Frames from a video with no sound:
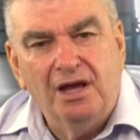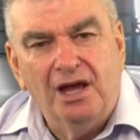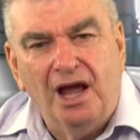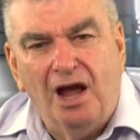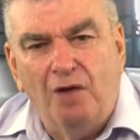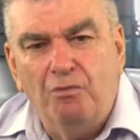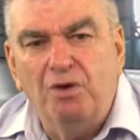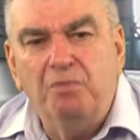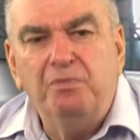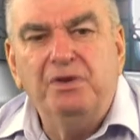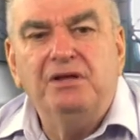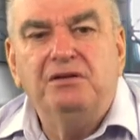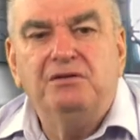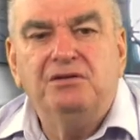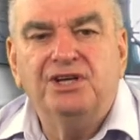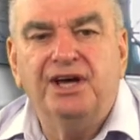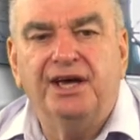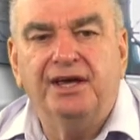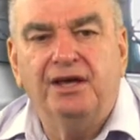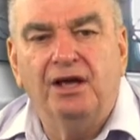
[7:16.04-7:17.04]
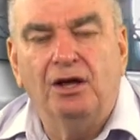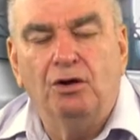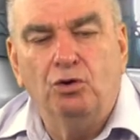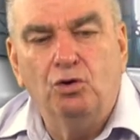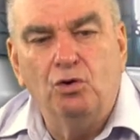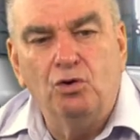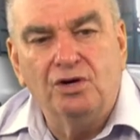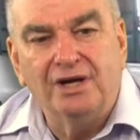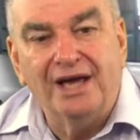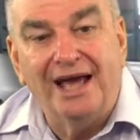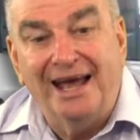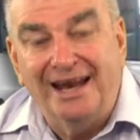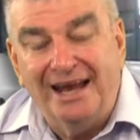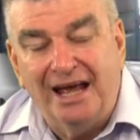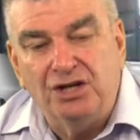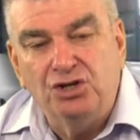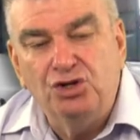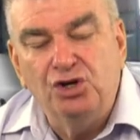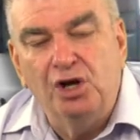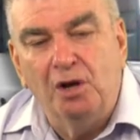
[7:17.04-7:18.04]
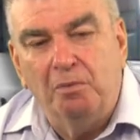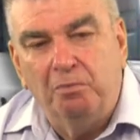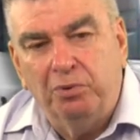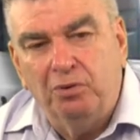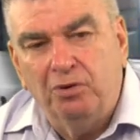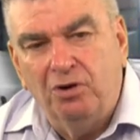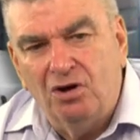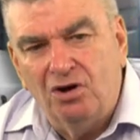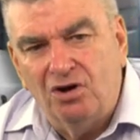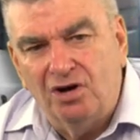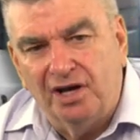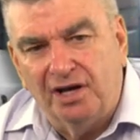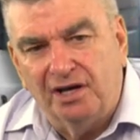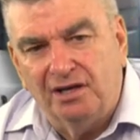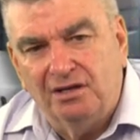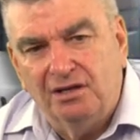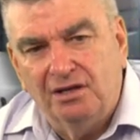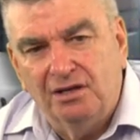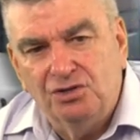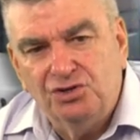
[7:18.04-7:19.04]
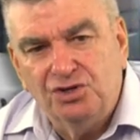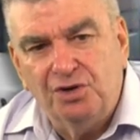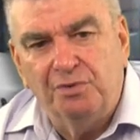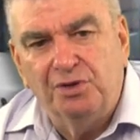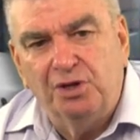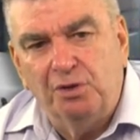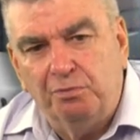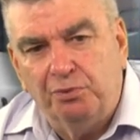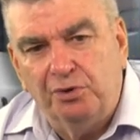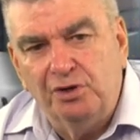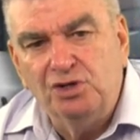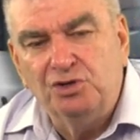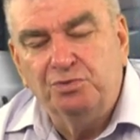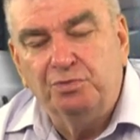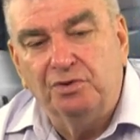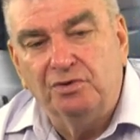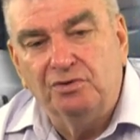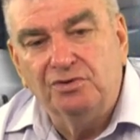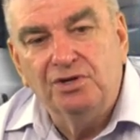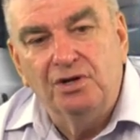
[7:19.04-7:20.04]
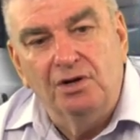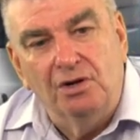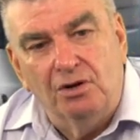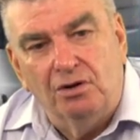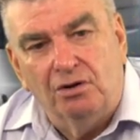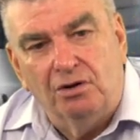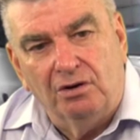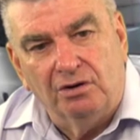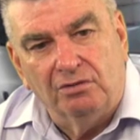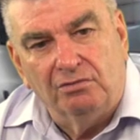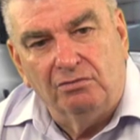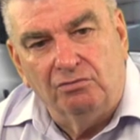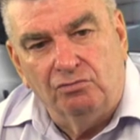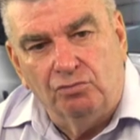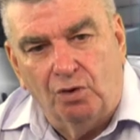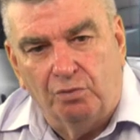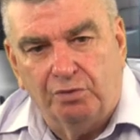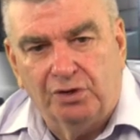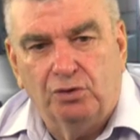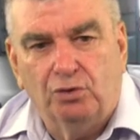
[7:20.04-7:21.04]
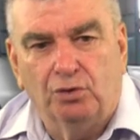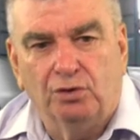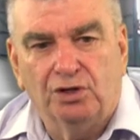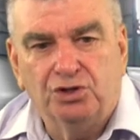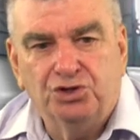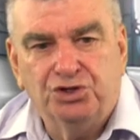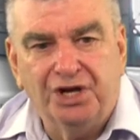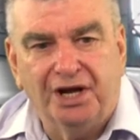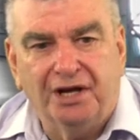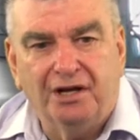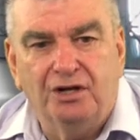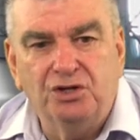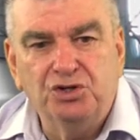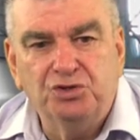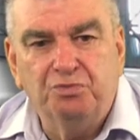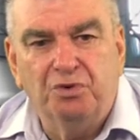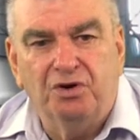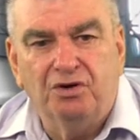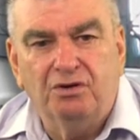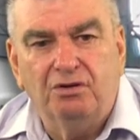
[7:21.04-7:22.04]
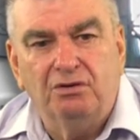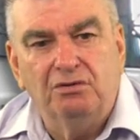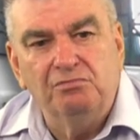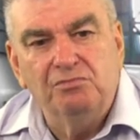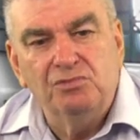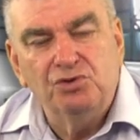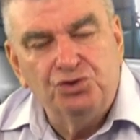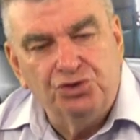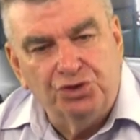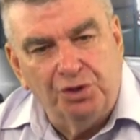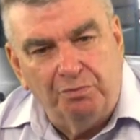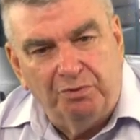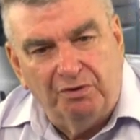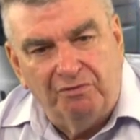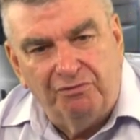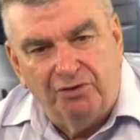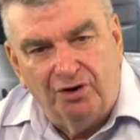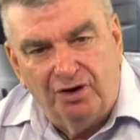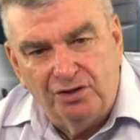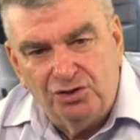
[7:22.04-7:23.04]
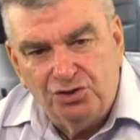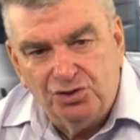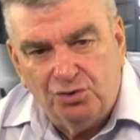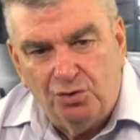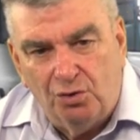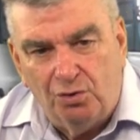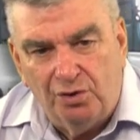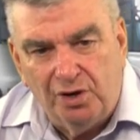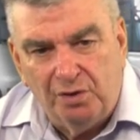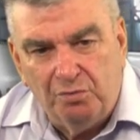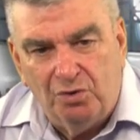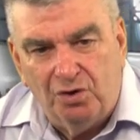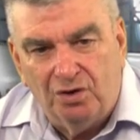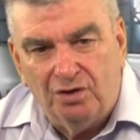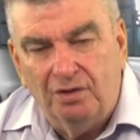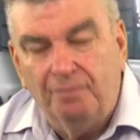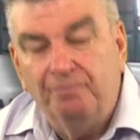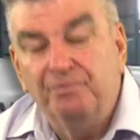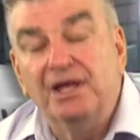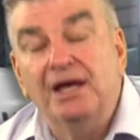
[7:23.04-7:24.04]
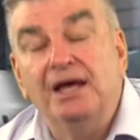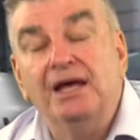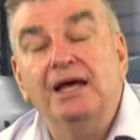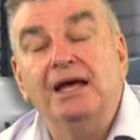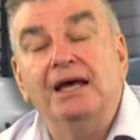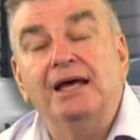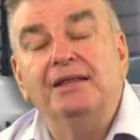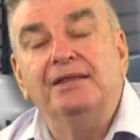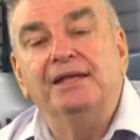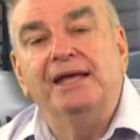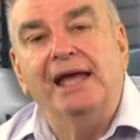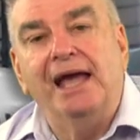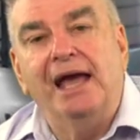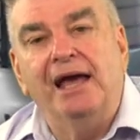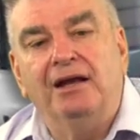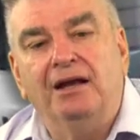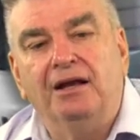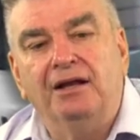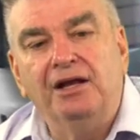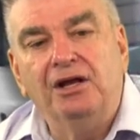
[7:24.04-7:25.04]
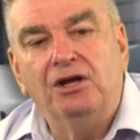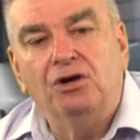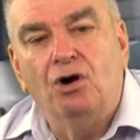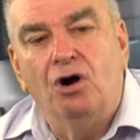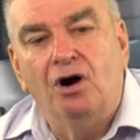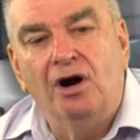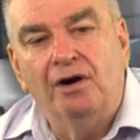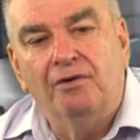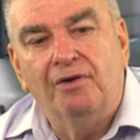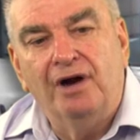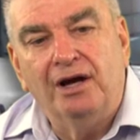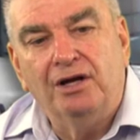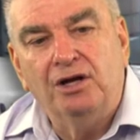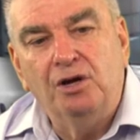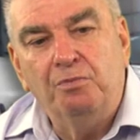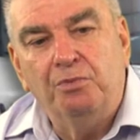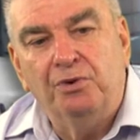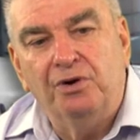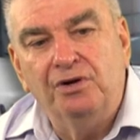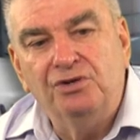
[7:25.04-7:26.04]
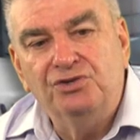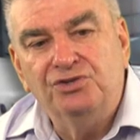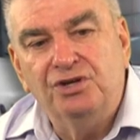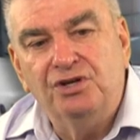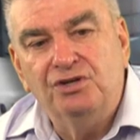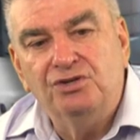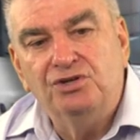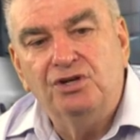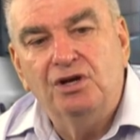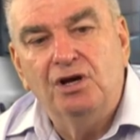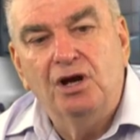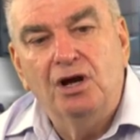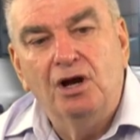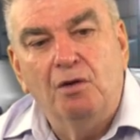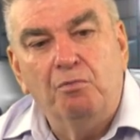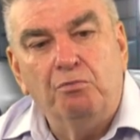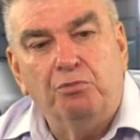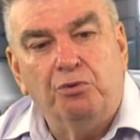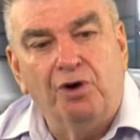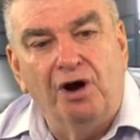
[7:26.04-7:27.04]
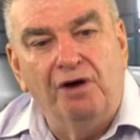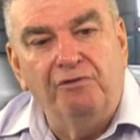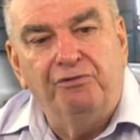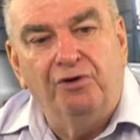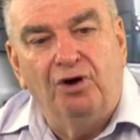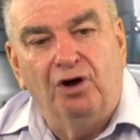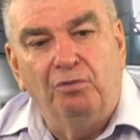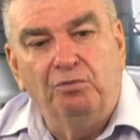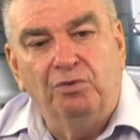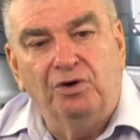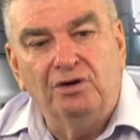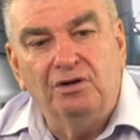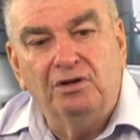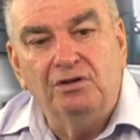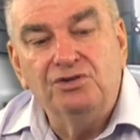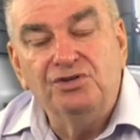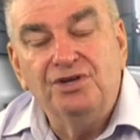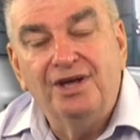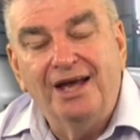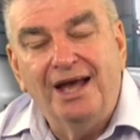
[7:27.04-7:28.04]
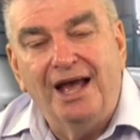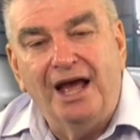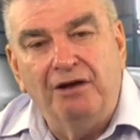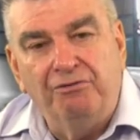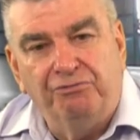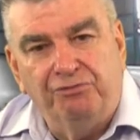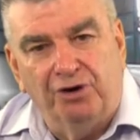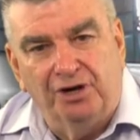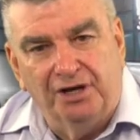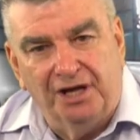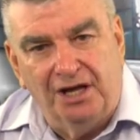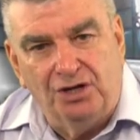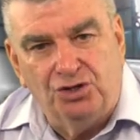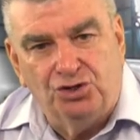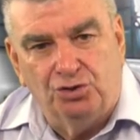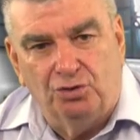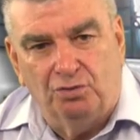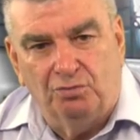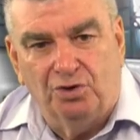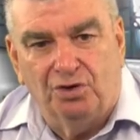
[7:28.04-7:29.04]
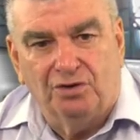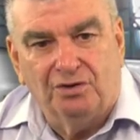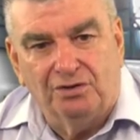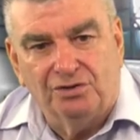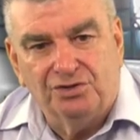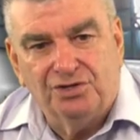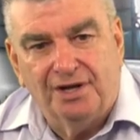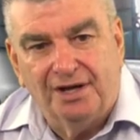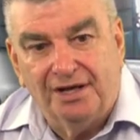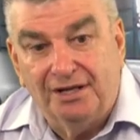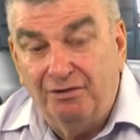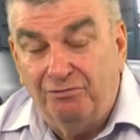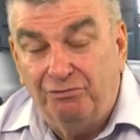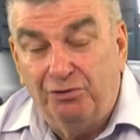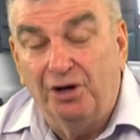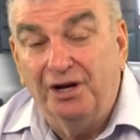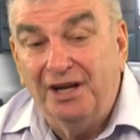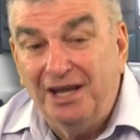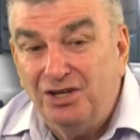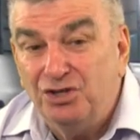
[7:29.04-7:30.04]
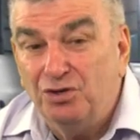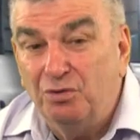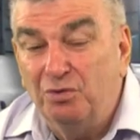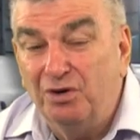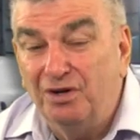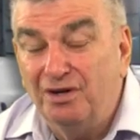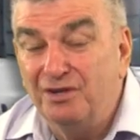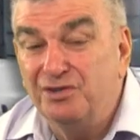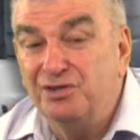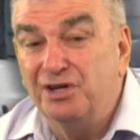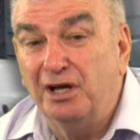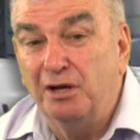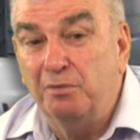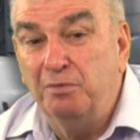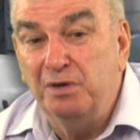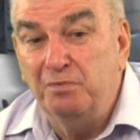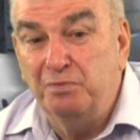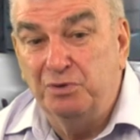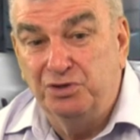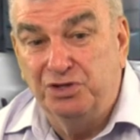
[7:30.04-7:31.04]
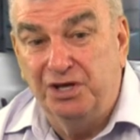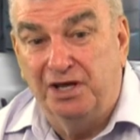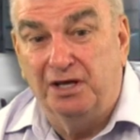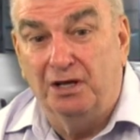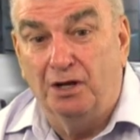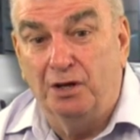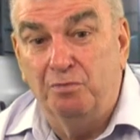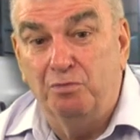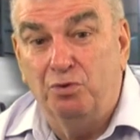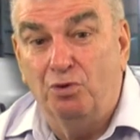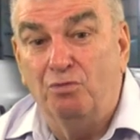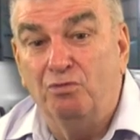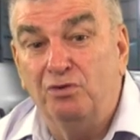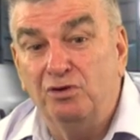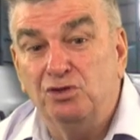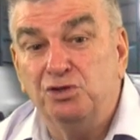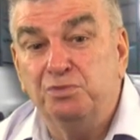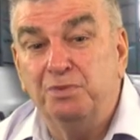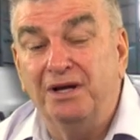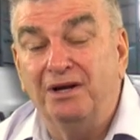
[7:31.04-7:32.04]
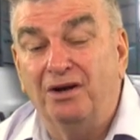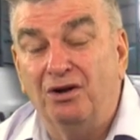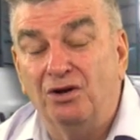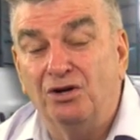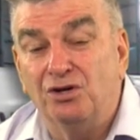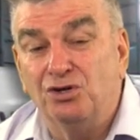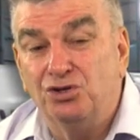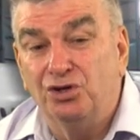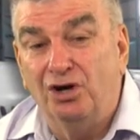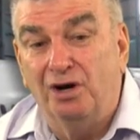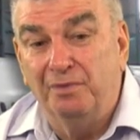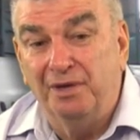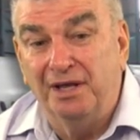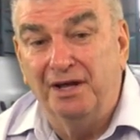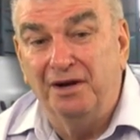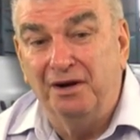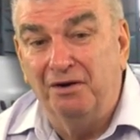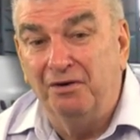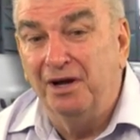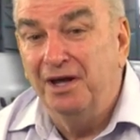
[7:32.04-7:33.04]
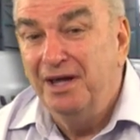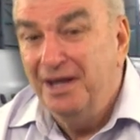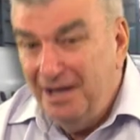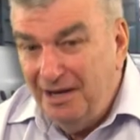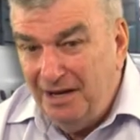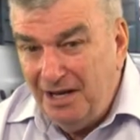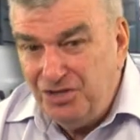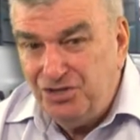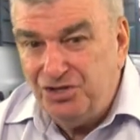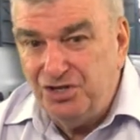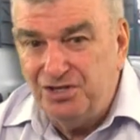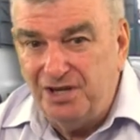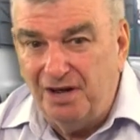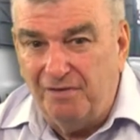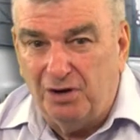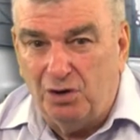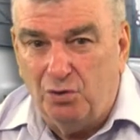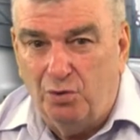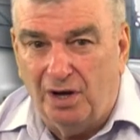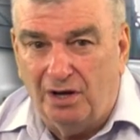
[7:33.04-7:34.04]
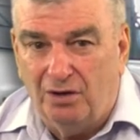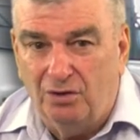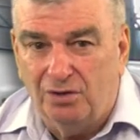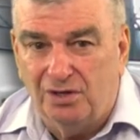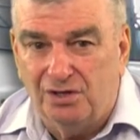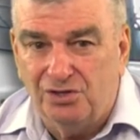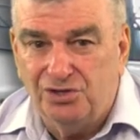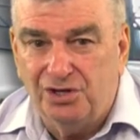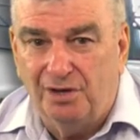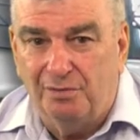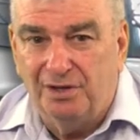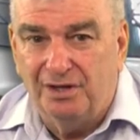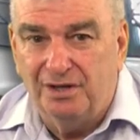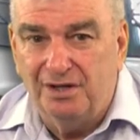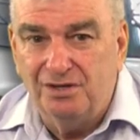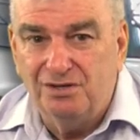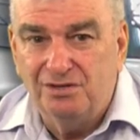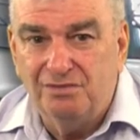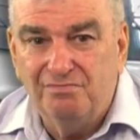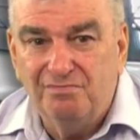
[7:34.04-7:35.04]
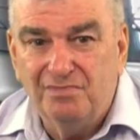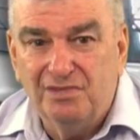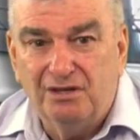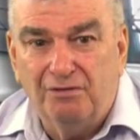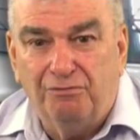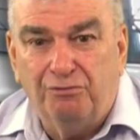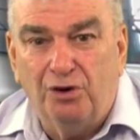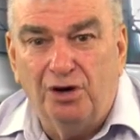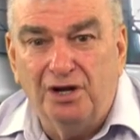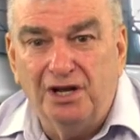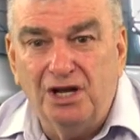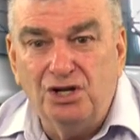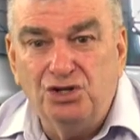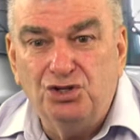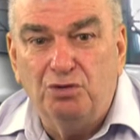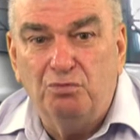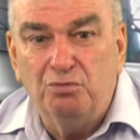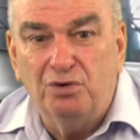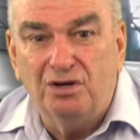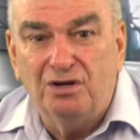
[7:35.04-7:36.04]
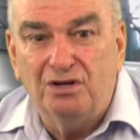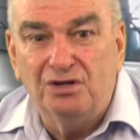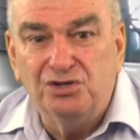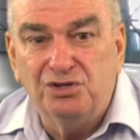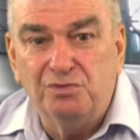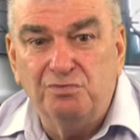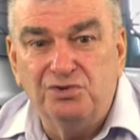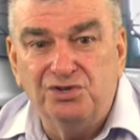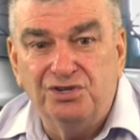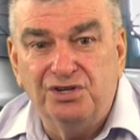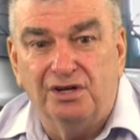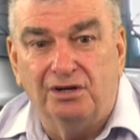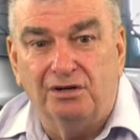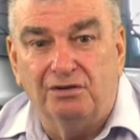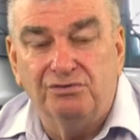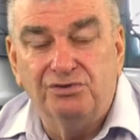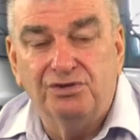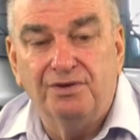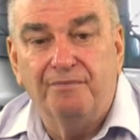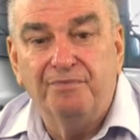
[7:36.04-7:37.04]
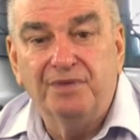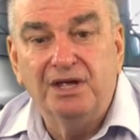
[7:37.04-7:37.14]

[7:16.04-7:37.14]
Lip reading: And we'll be taking a look and actually applying some of the principles on what we call a checklist model, simplified scoring model, the analytic hierarchy process, profile models, and financial models. And the financial models are going to be particularly important. We'll spend a lot of time in that area. Let's just have a quick look at some of these. The financial models themselves.